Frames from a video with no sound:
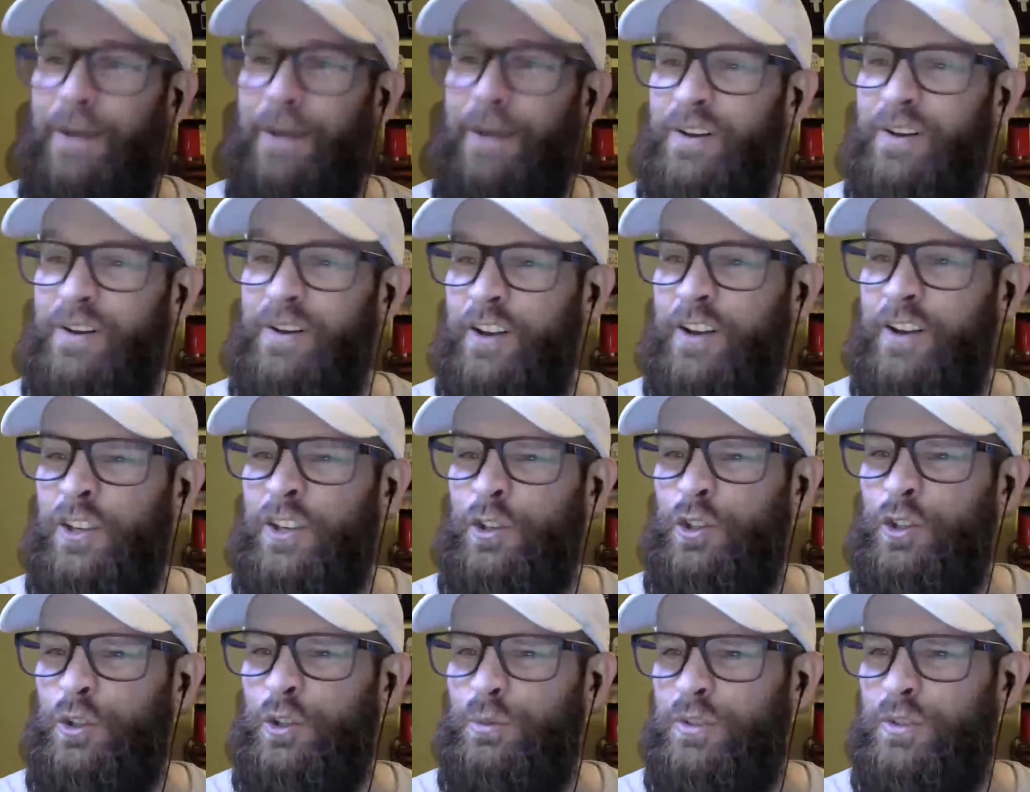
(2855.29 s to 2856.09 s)
been on
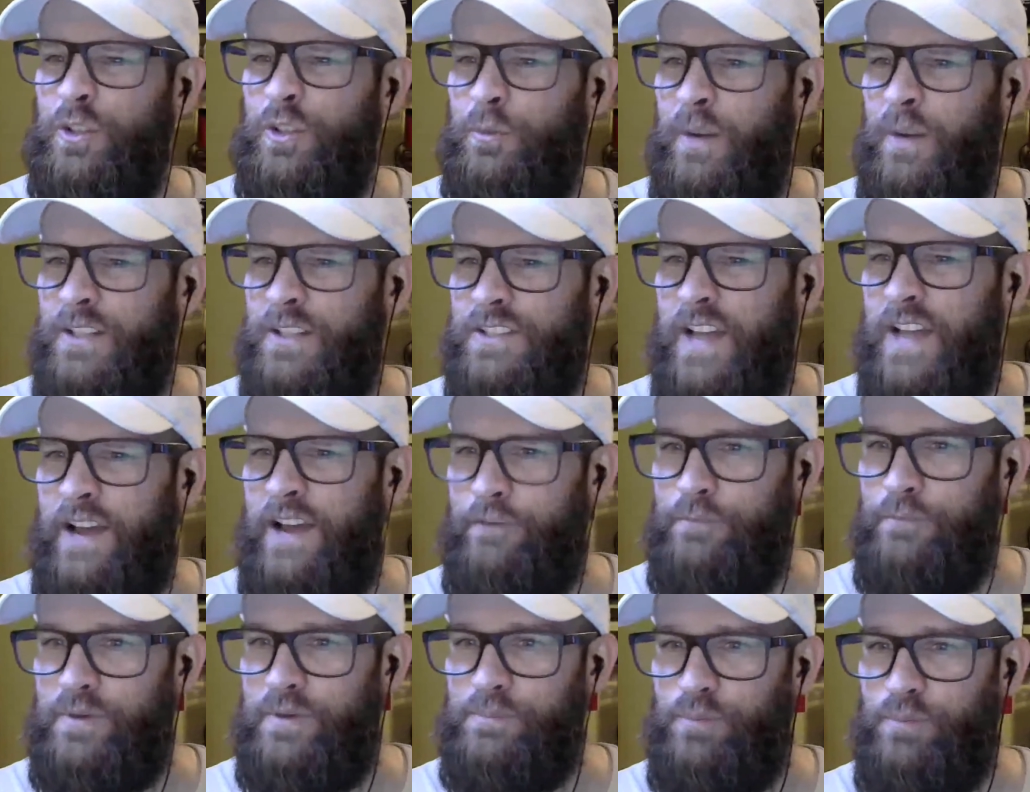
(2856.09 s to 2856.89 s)
YouTube too much. I
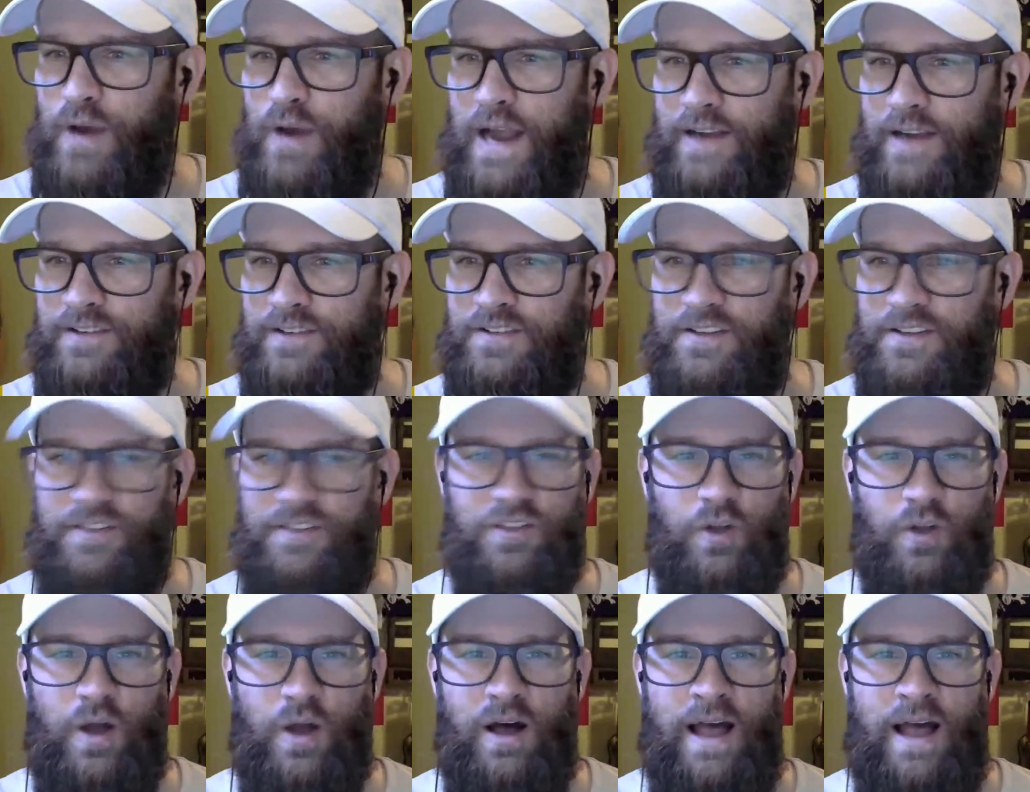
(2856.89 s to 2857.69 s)
haven't been practicing,
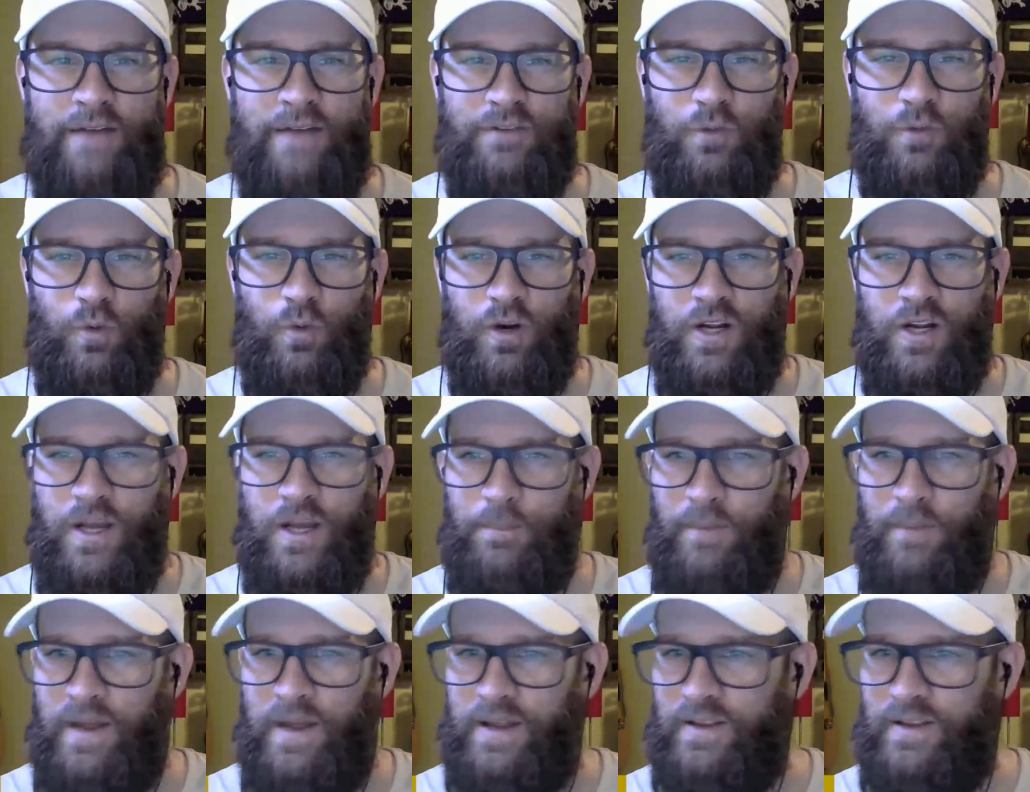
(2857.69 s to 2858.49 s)
so I'll have to work up
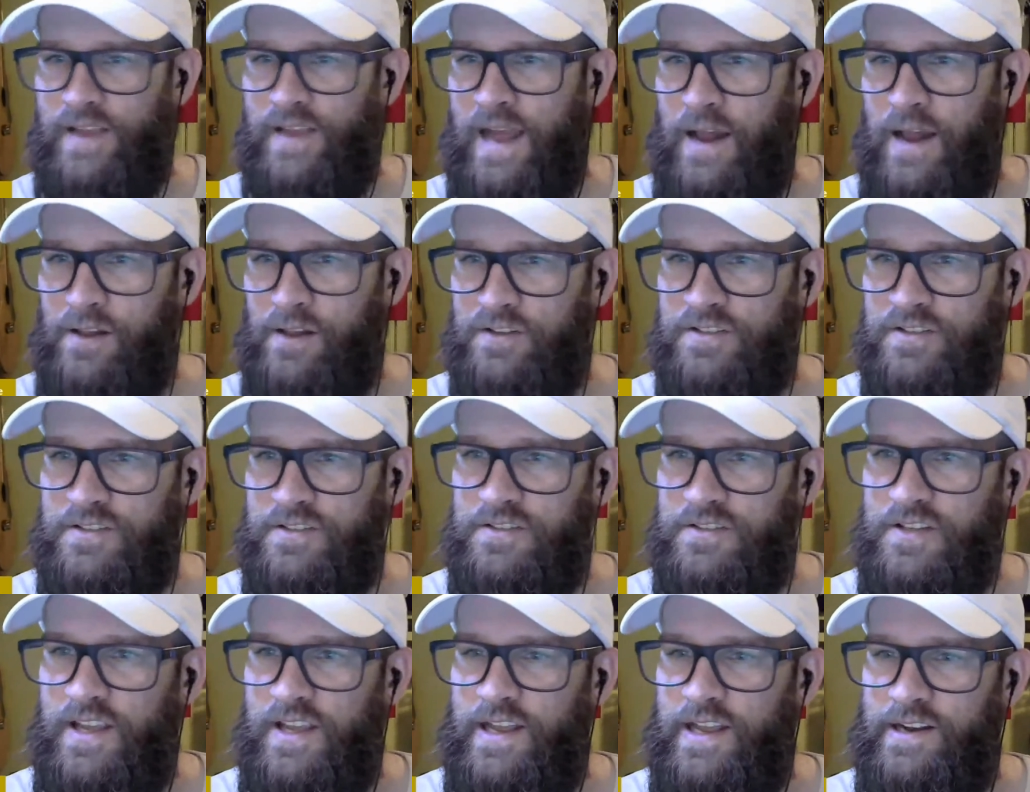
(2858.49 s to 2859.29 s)
my calluses
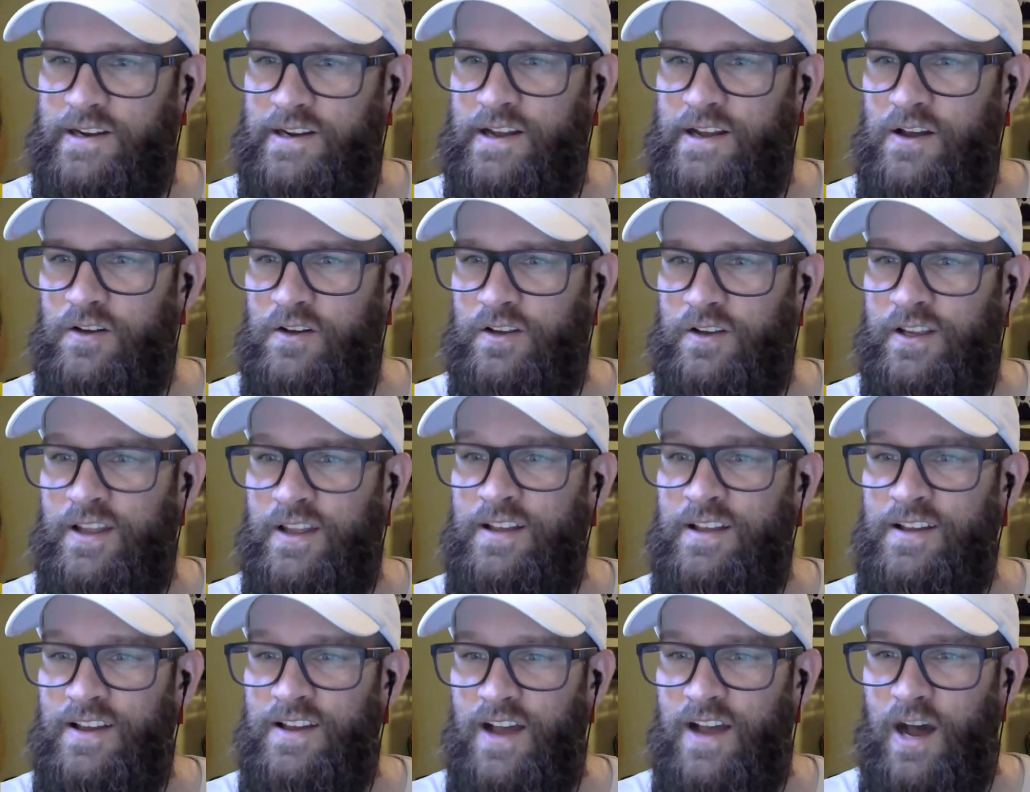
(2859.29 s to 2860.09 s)
again, and
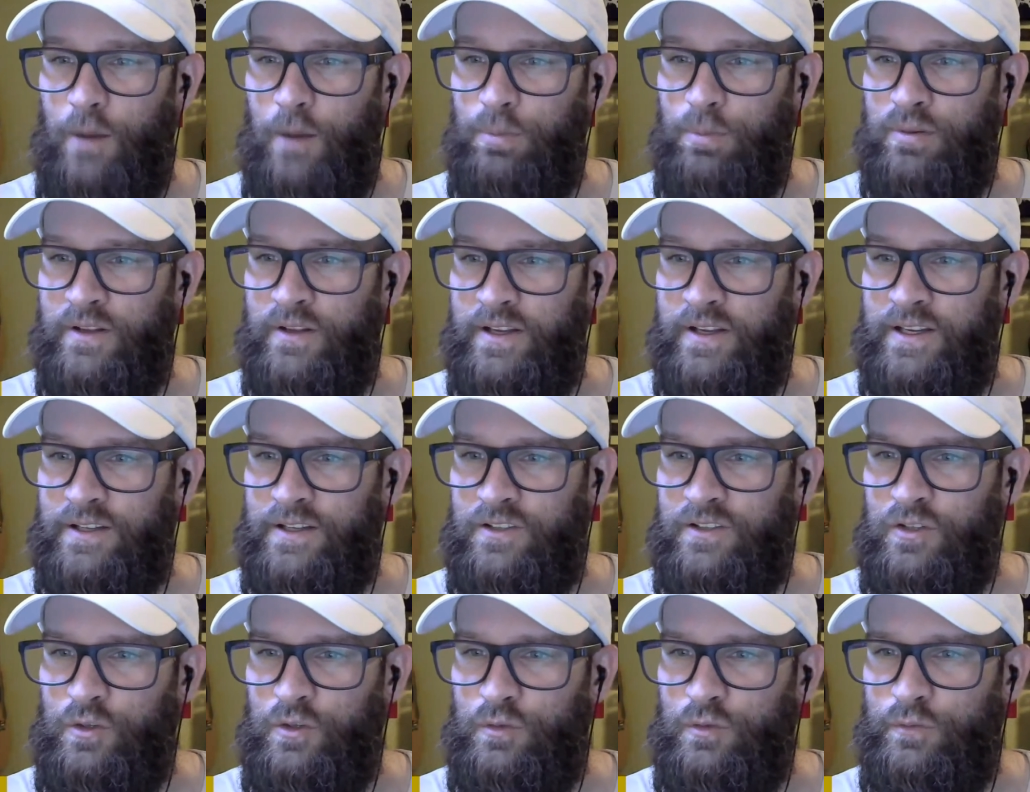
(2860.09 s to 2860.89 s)
I'll play a
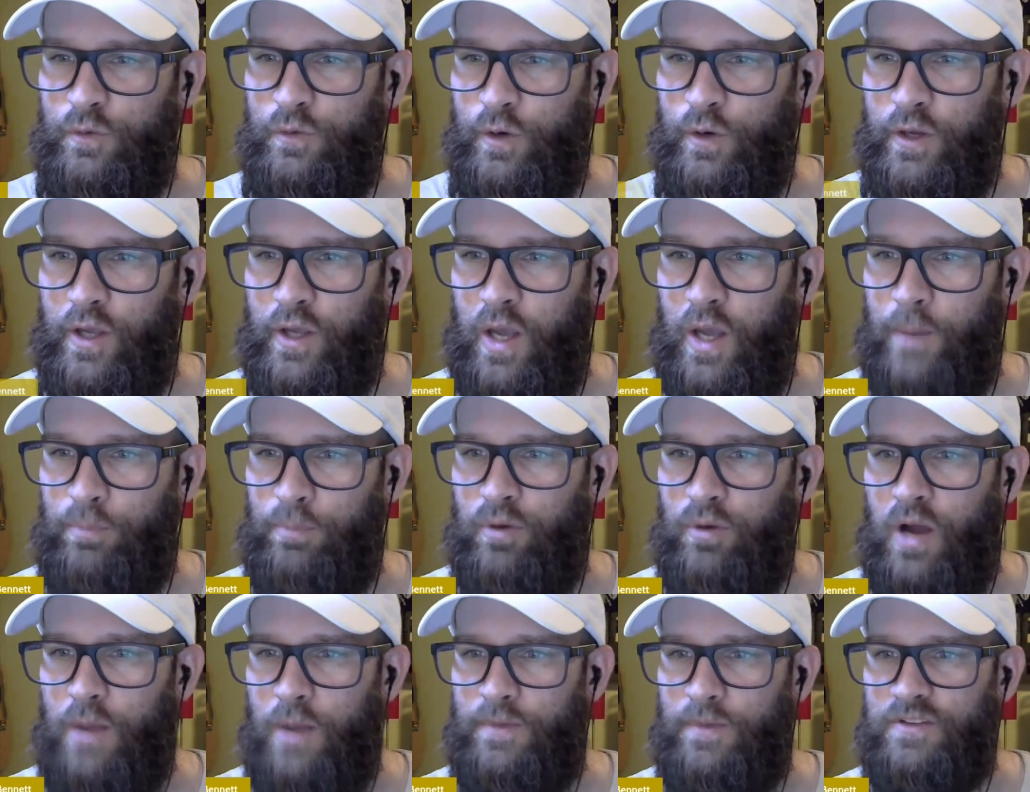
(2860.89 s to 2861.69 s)
tune for you, I
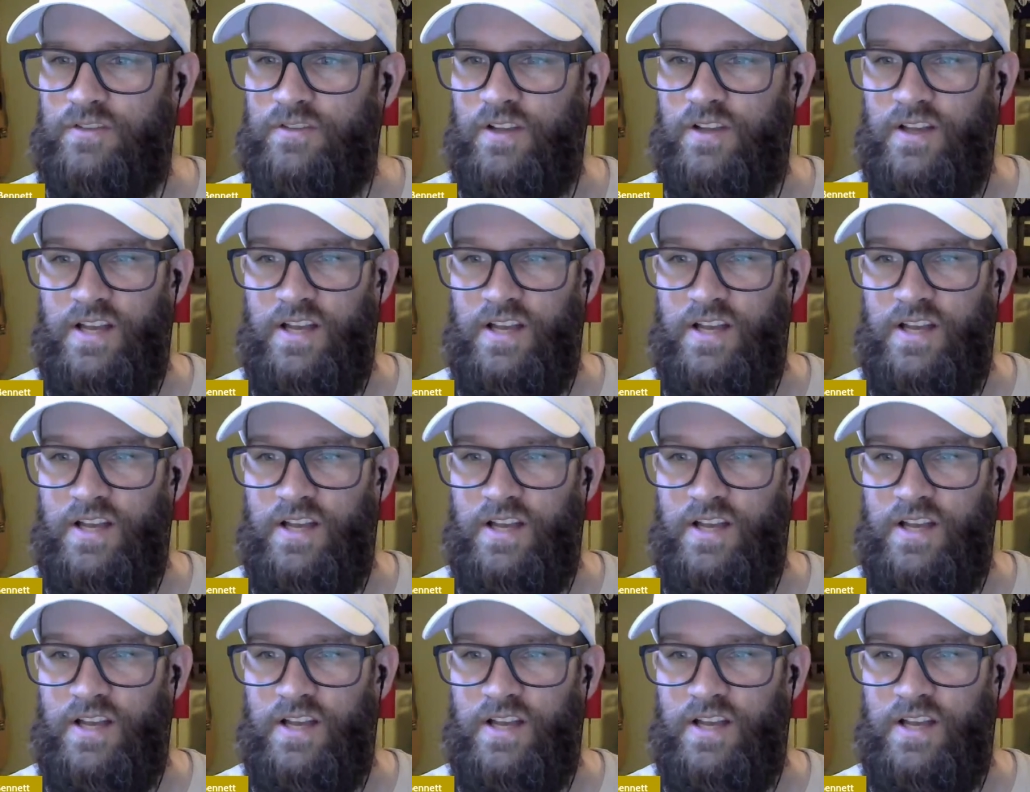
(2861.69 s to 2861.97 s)
promise.